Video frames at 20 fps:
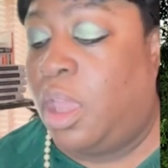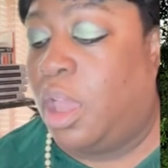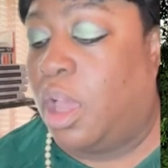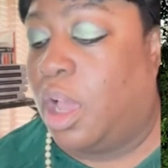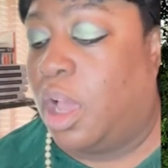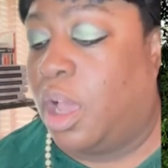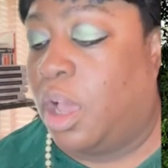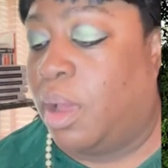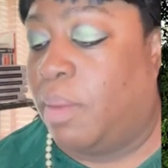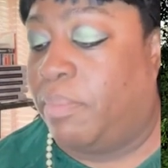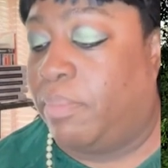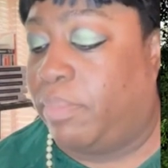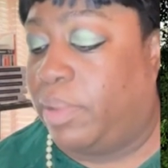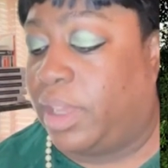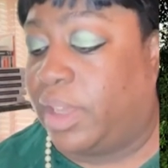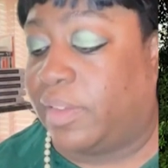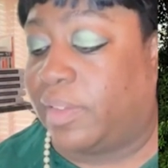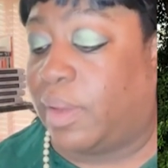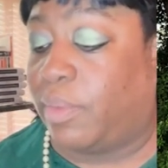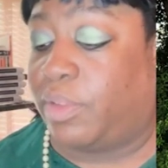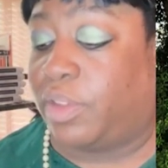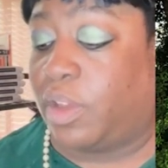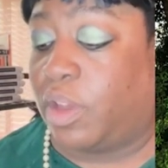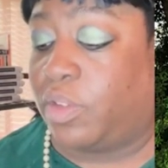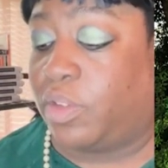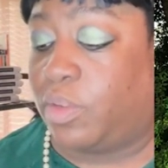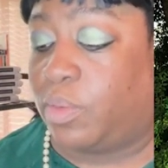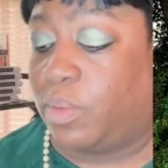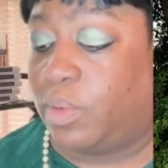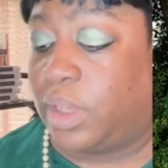Because I was
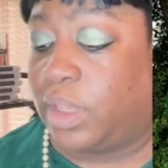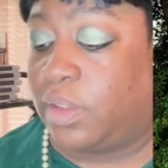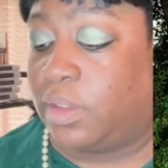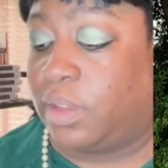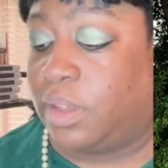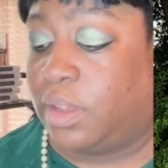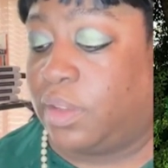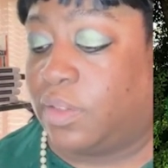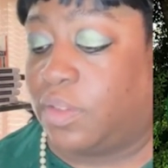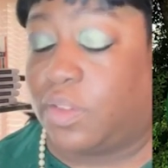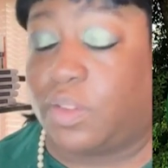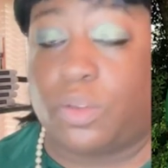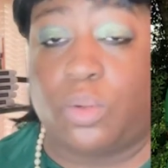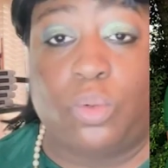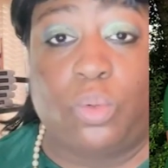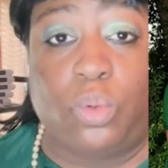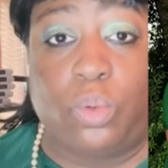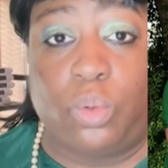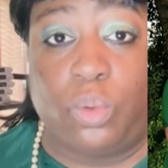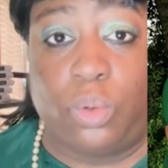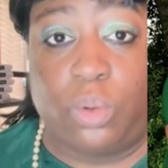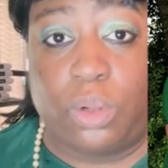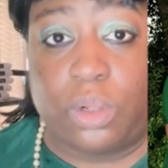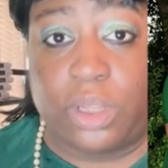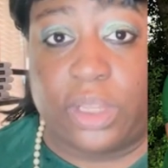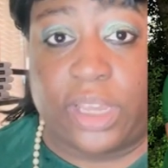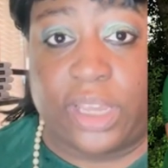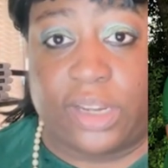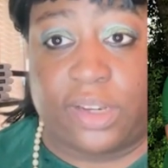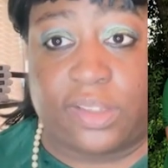also in school
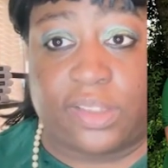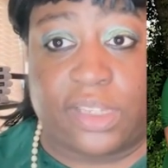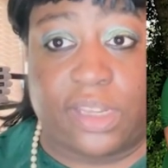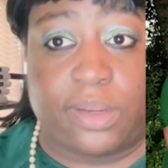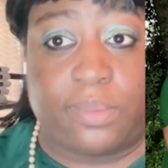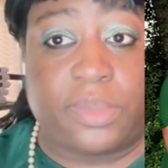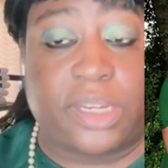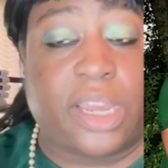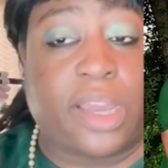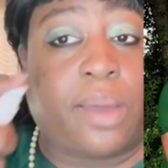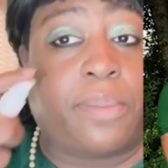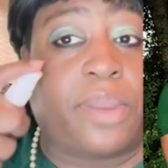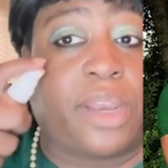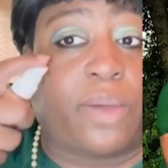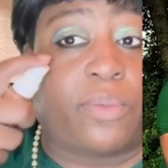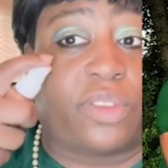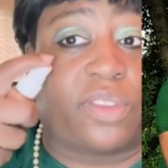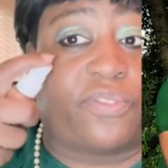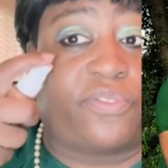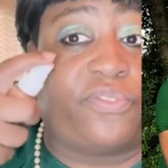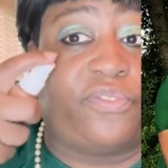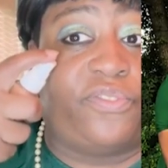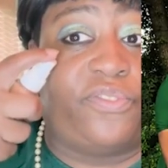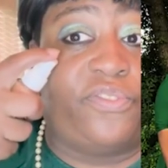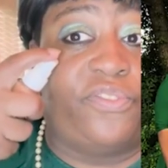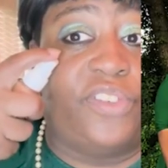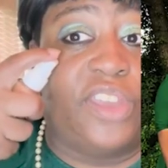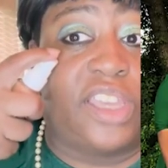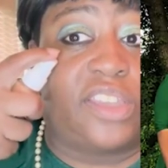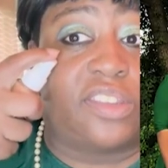at the same time, and I was
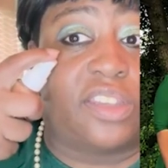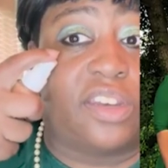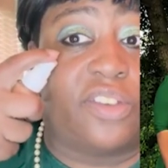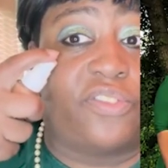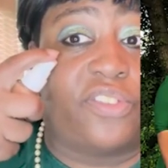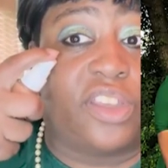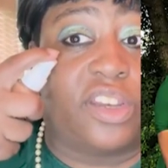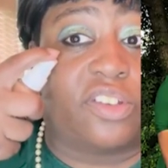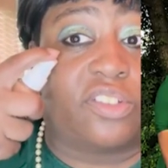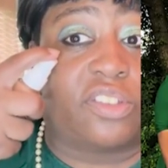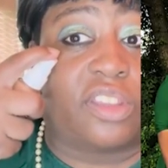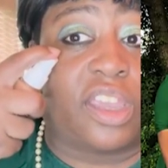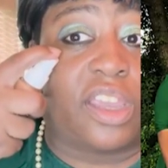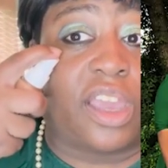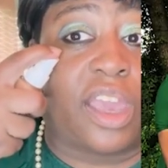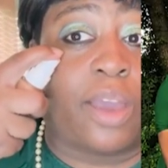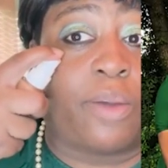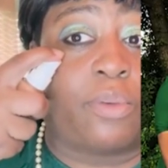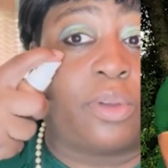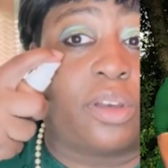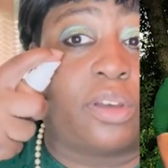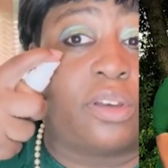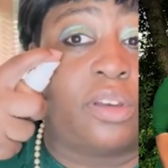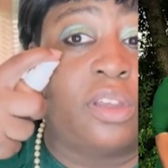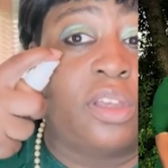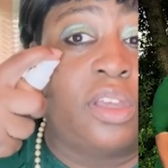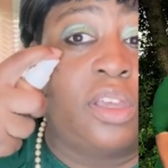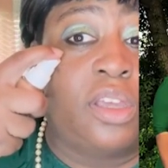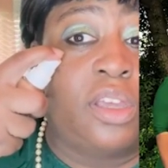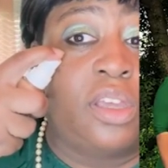fixing to finish. Like I
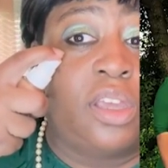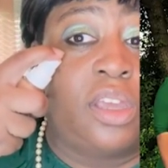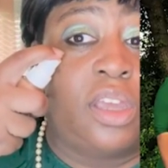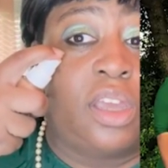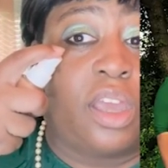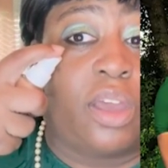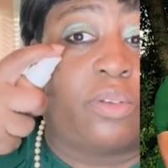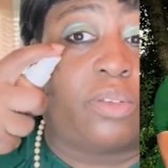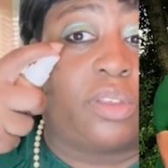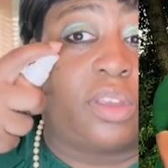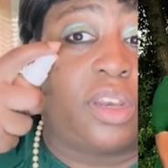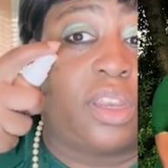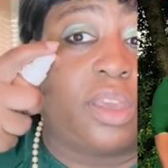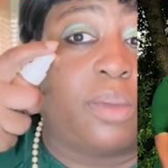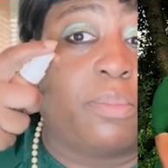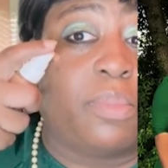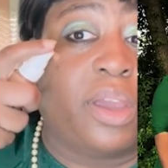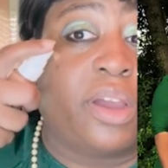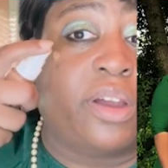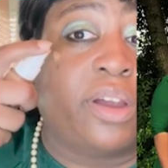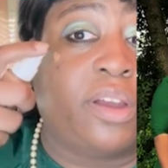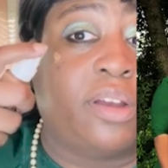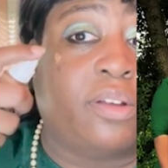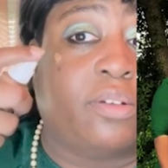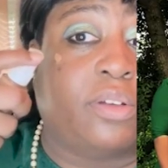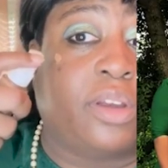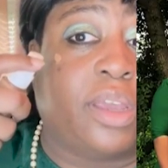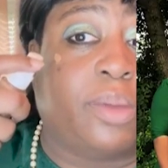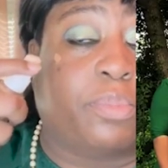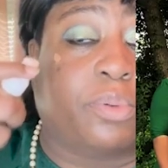was gonna get married
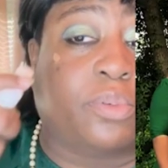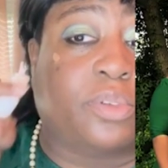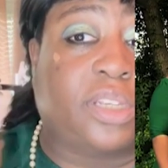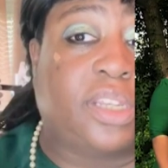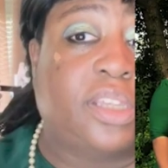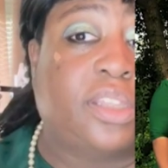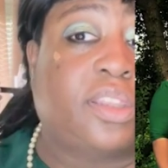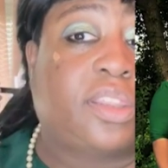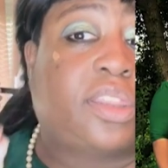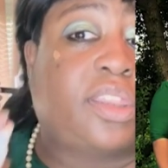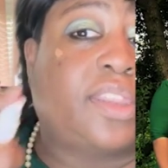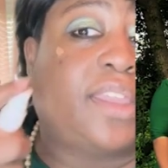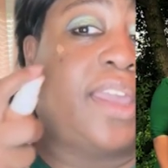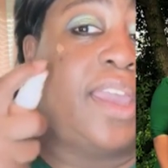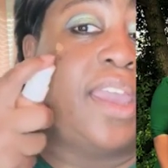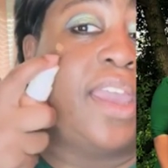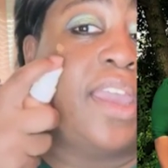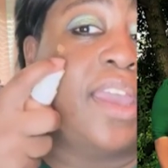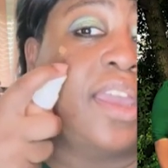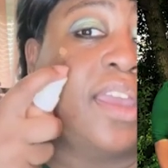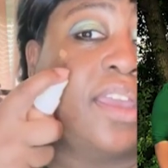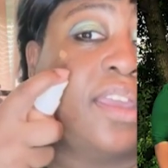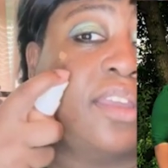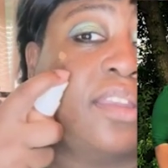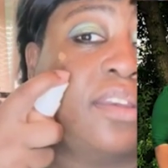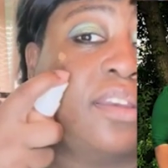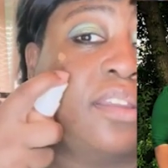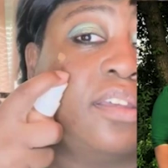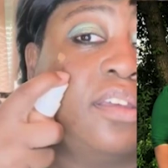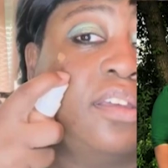on April 10th
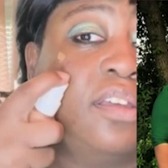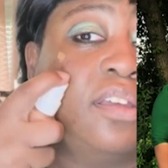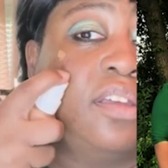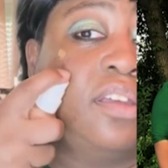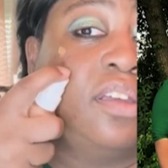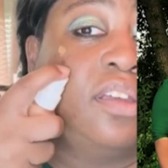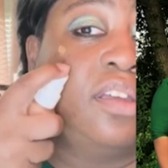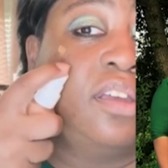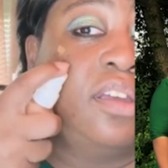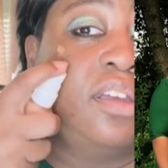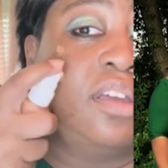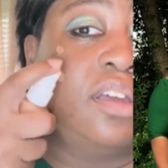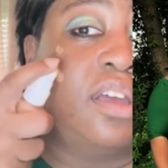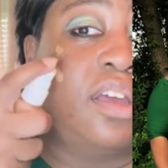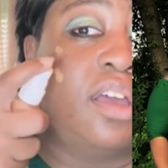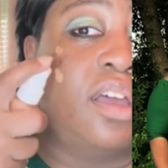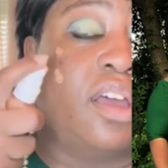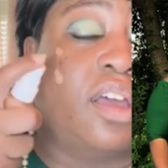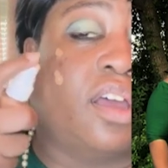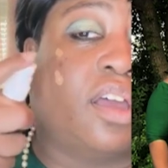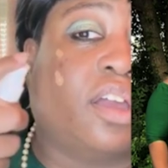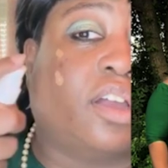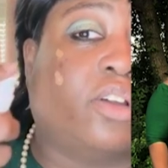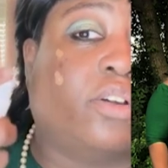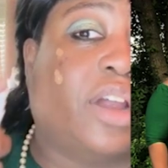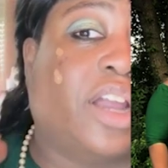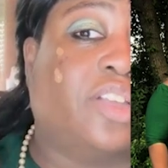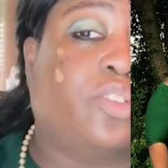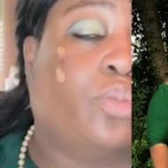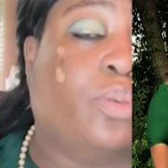and
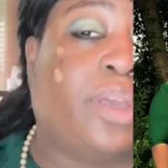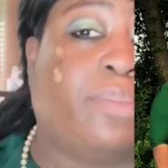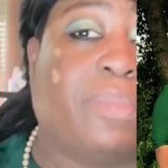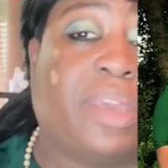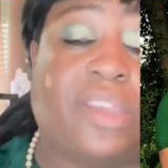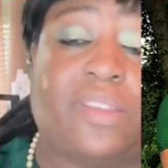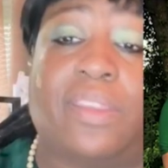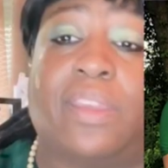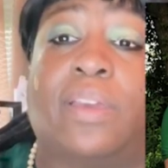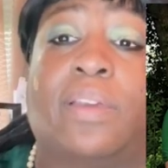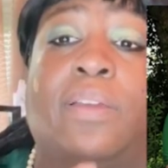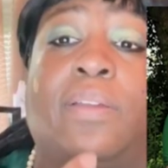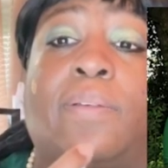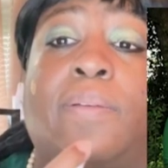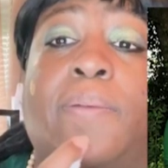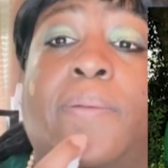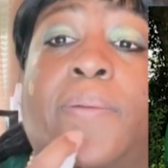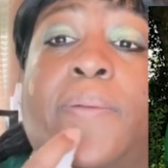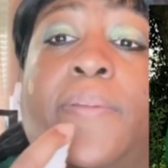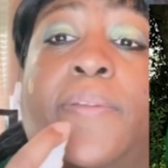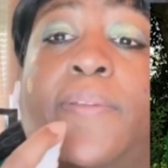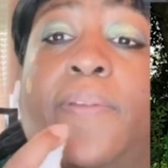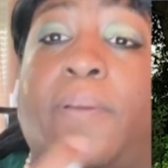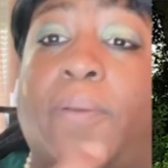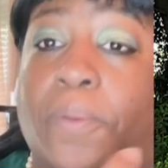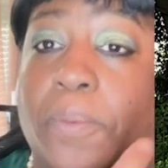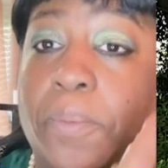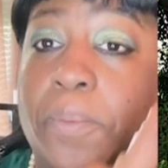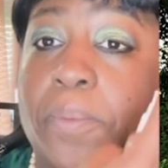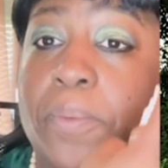graduate May 2nd.
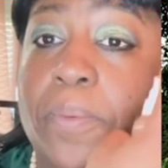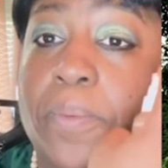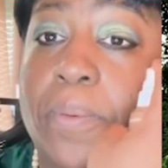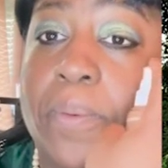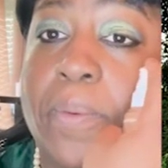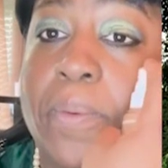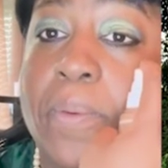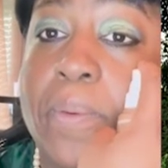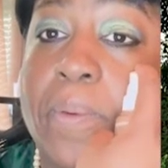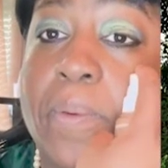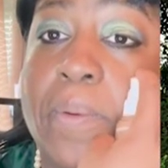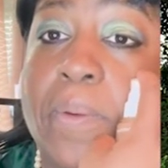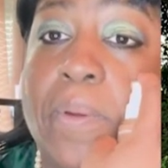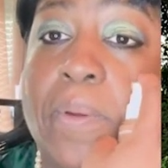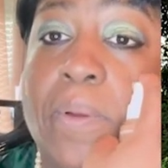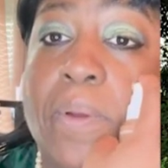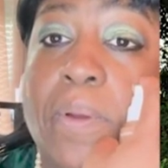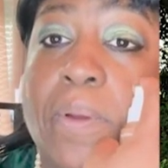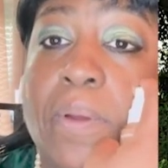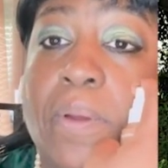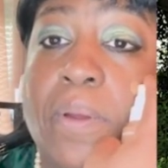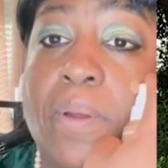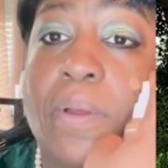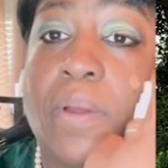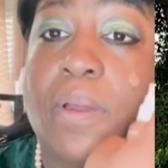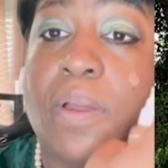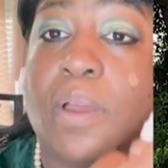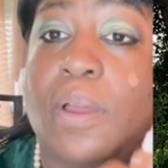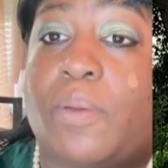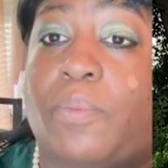So
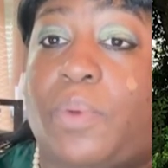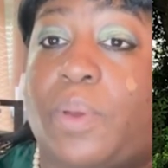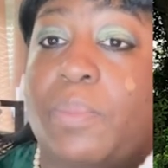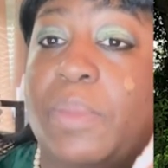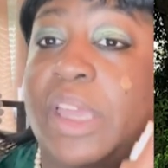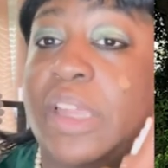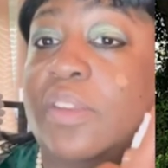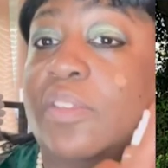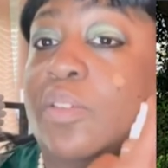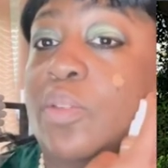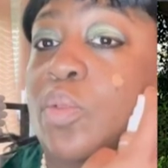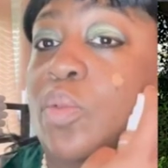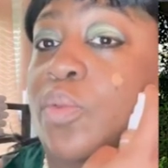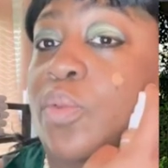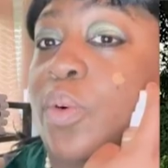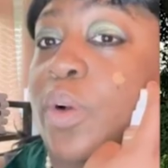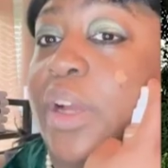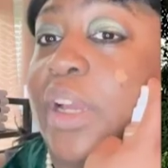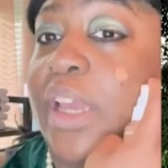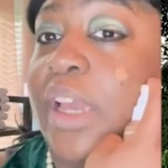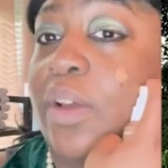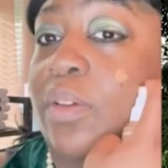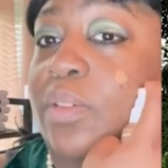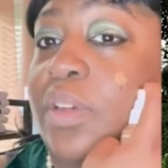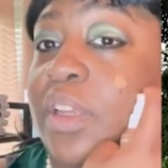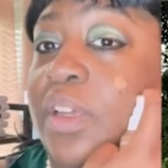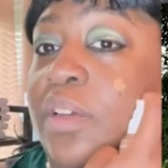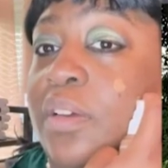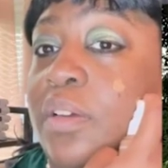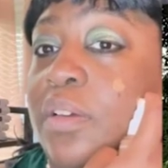I went back to school for
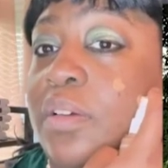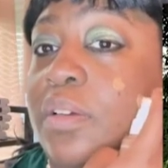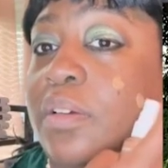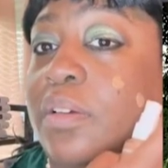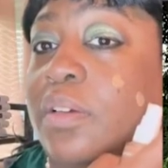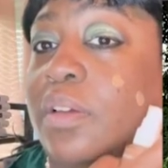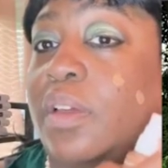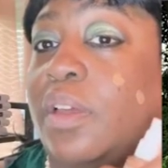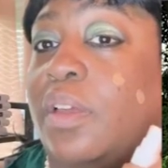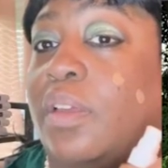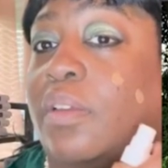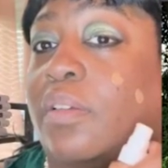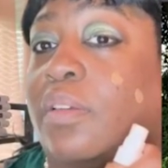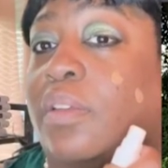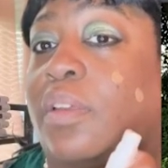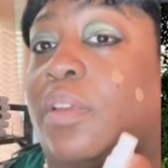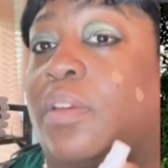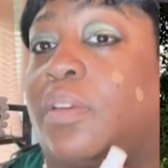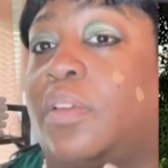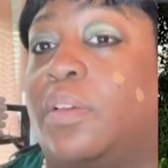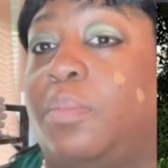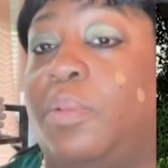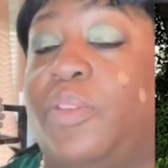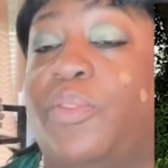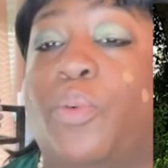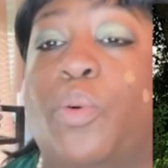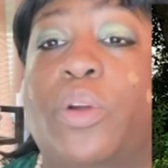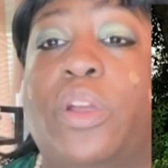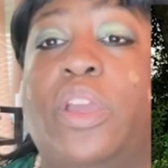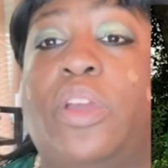accounting, and it took me
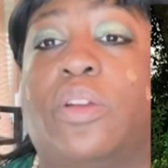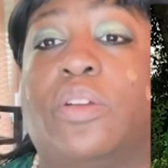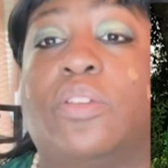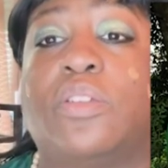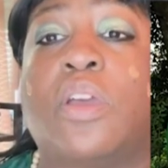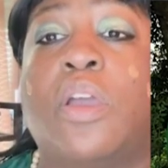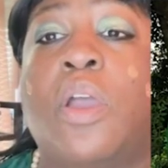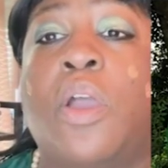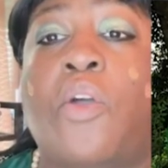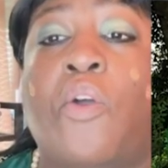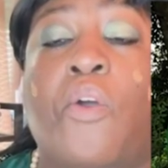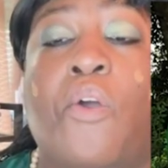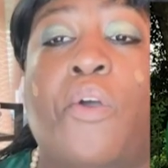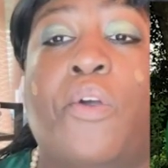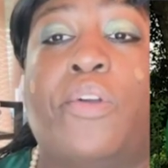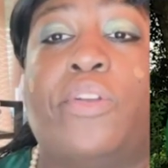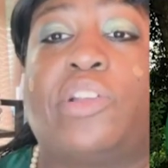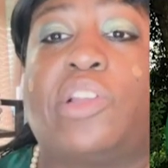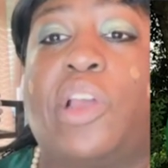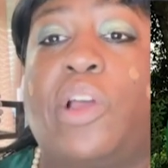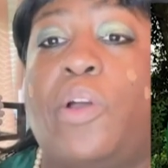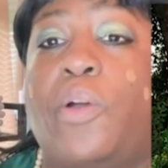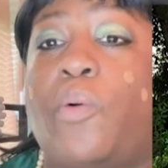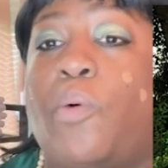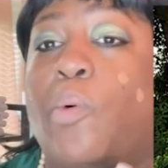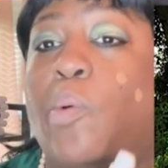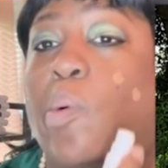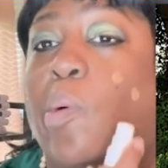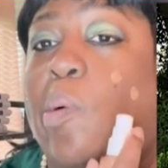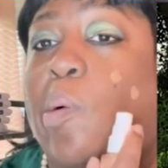4 years. So